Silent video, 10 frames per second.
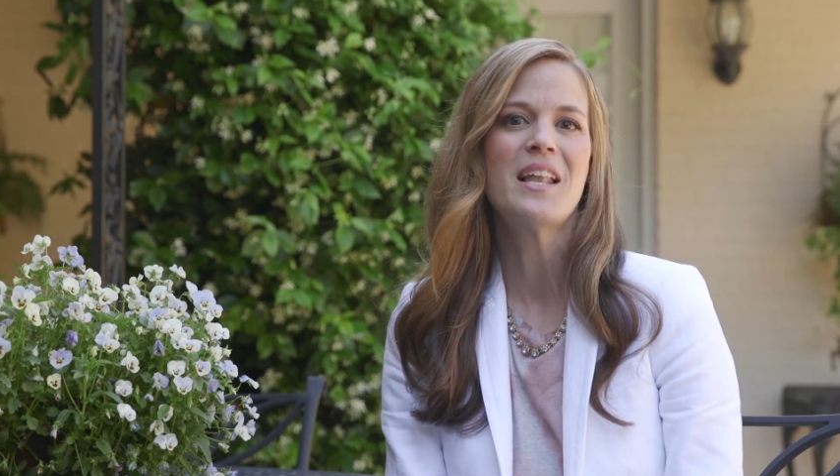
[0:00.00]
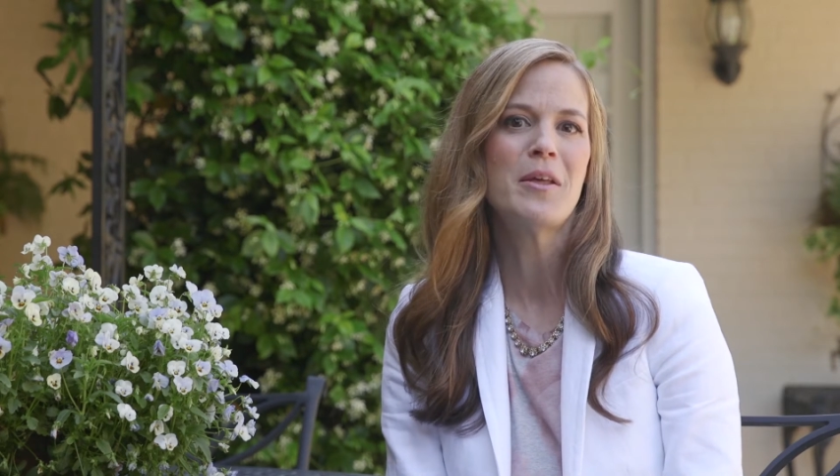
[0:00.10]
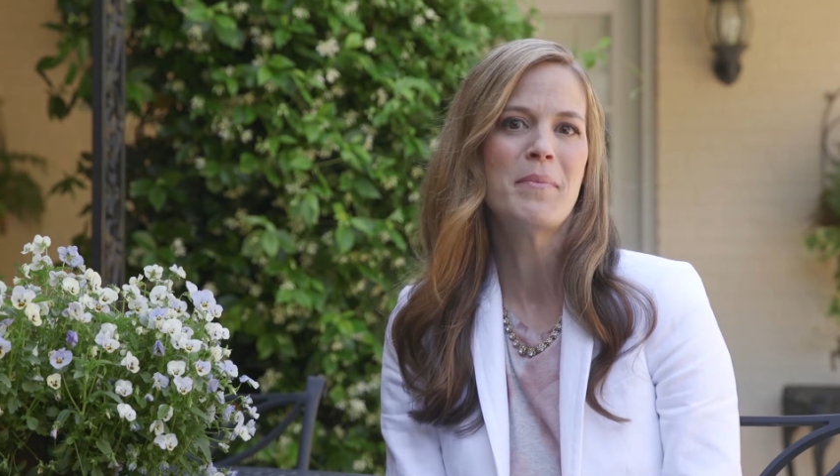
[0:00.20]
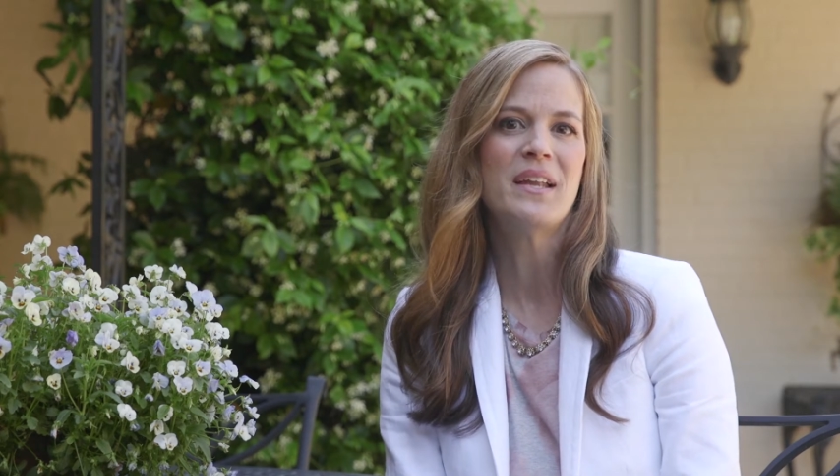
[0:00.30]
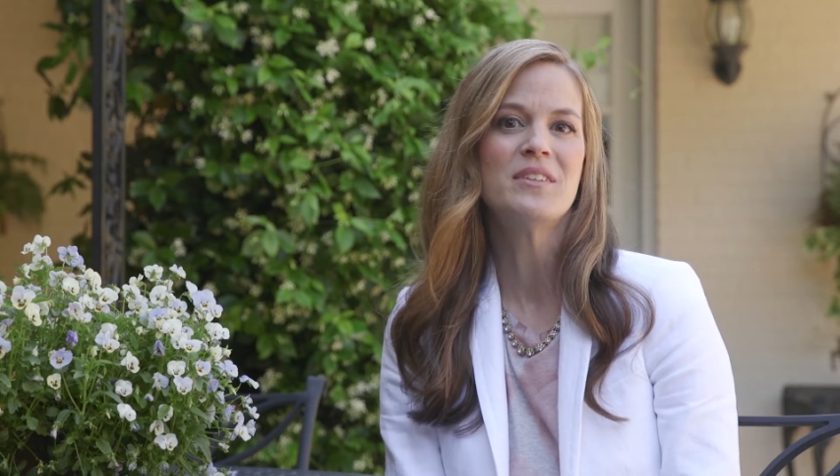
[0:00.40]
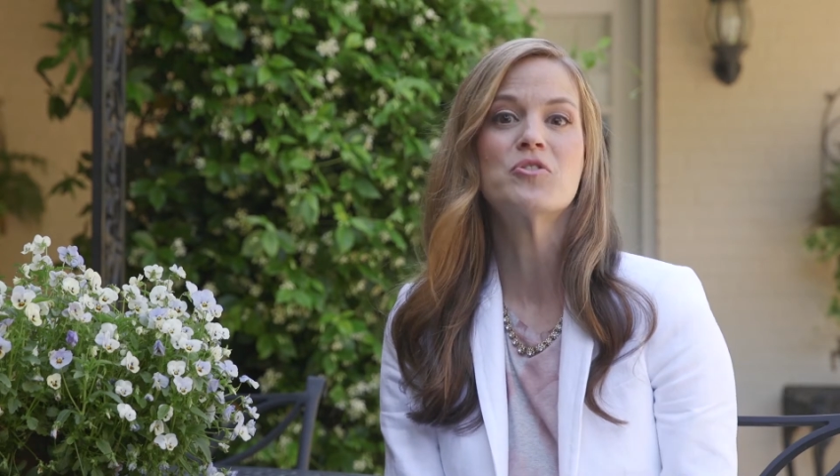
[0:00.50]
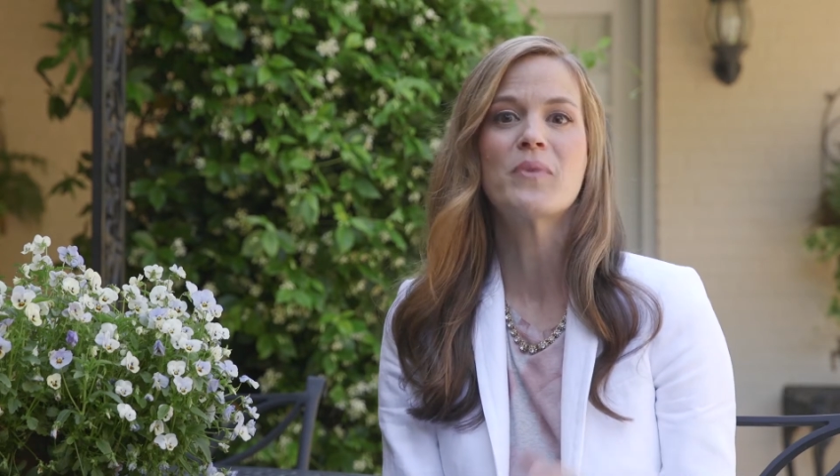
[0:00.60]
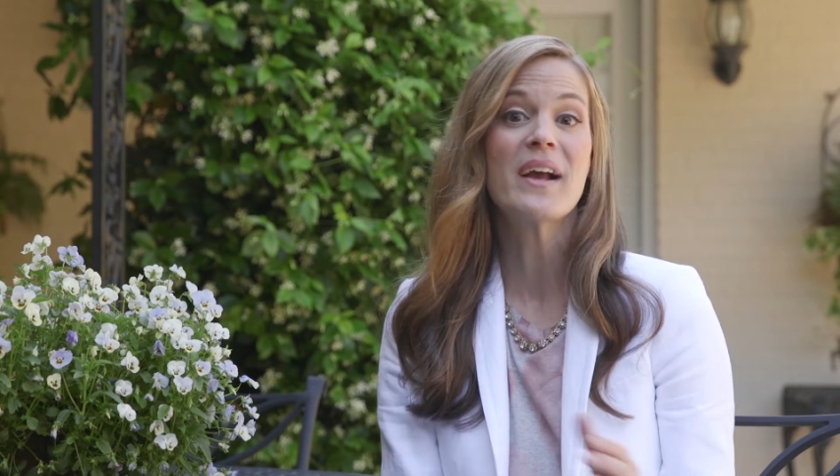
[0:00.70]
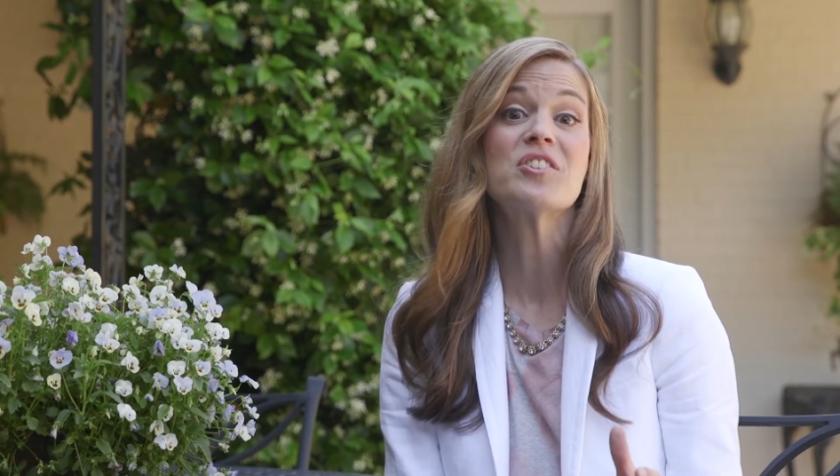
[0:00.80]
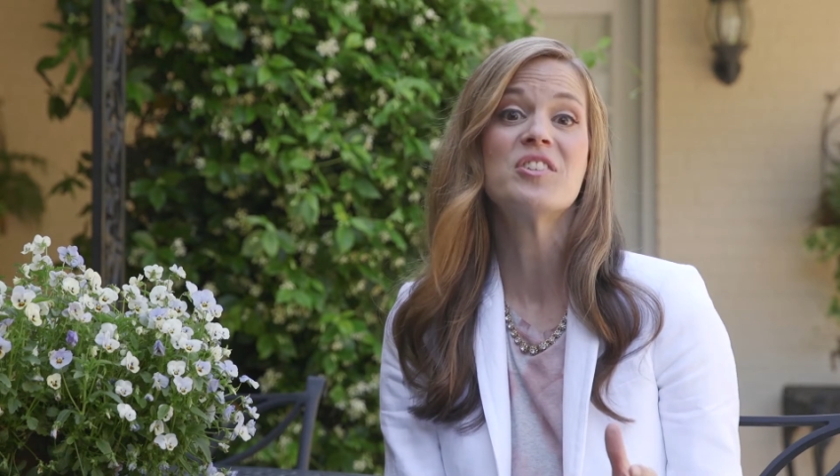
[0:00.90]
element and
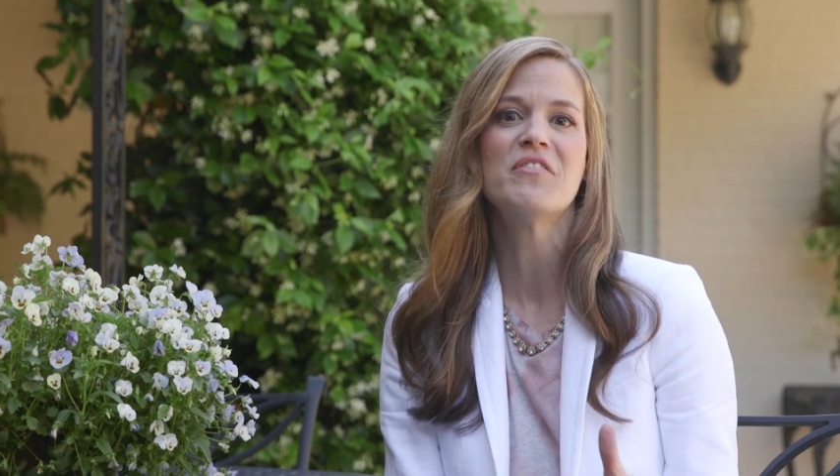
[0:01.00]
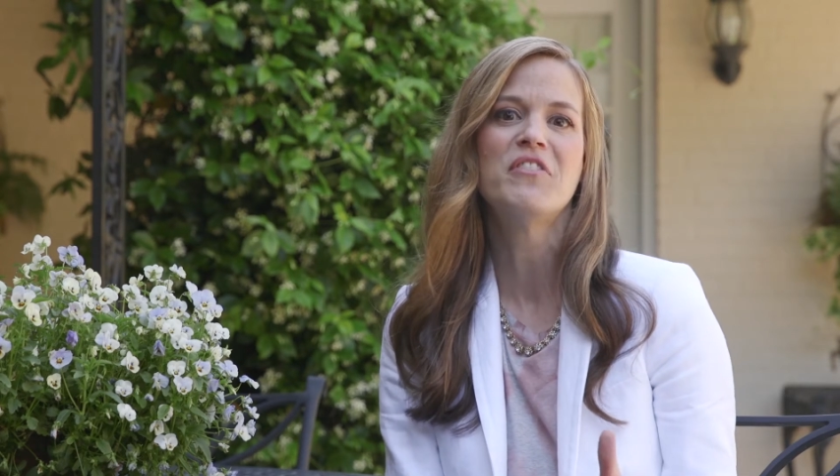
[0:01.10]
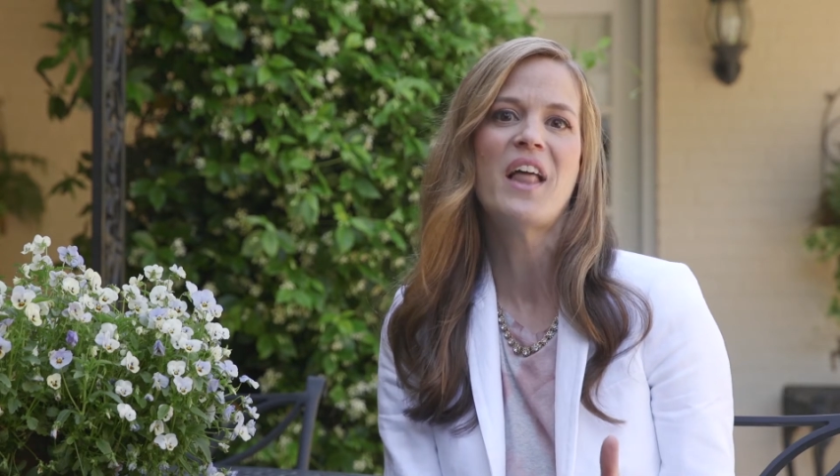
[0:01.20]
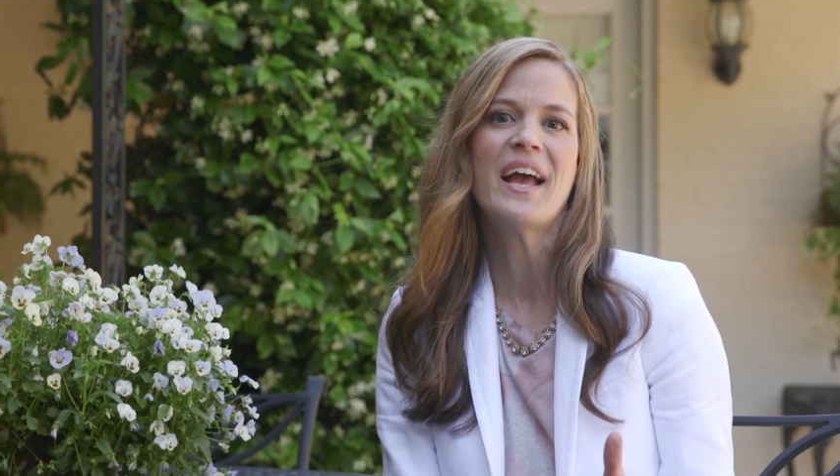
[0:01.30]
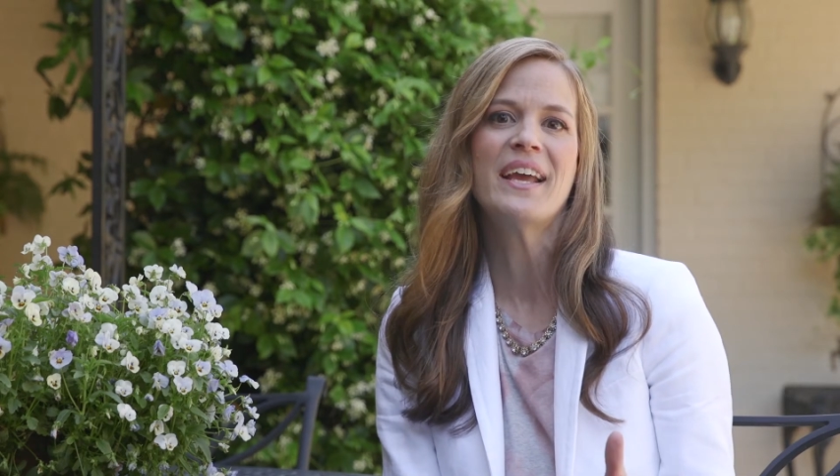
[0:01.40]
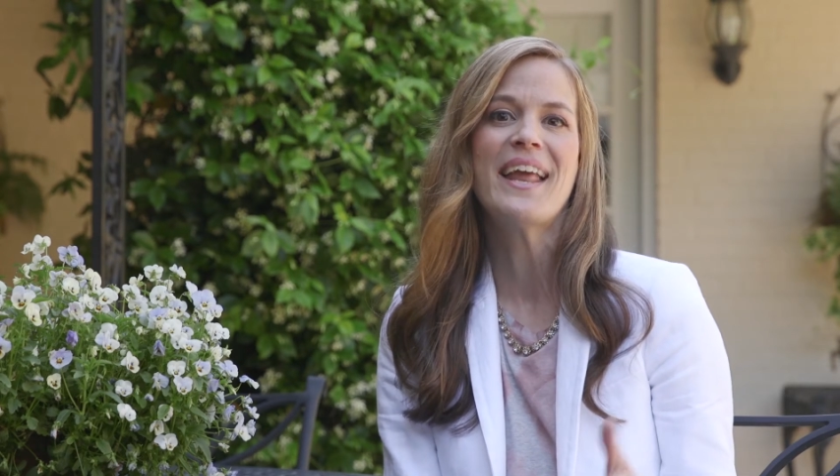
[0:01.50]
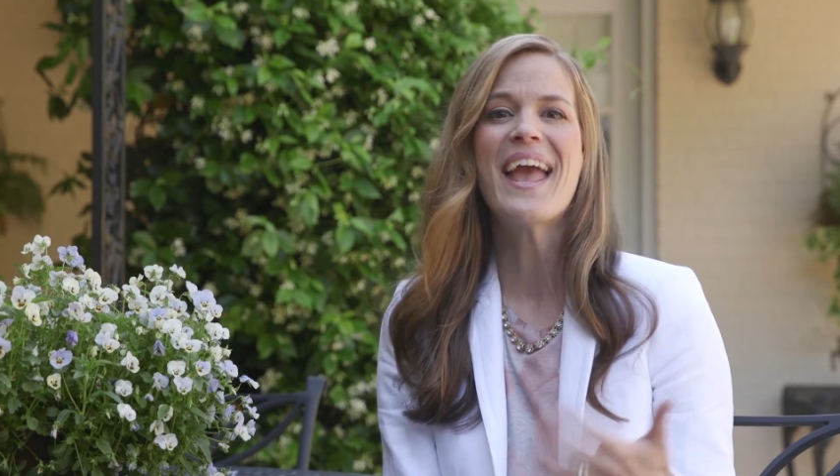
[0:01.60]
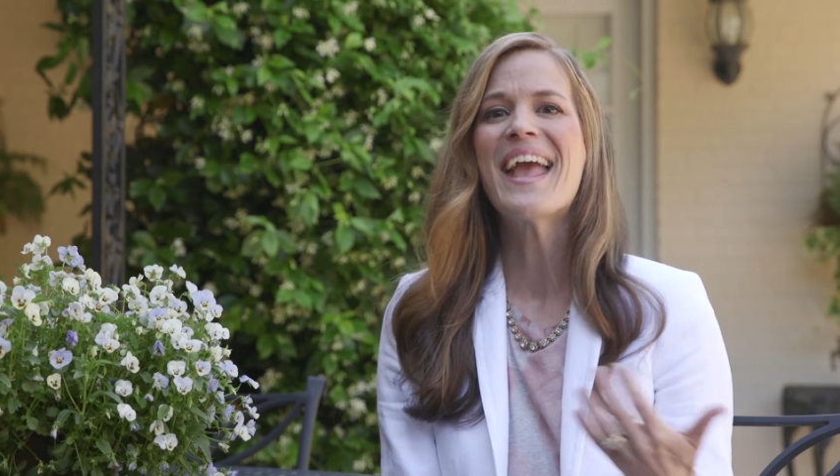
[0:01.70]
direction of light,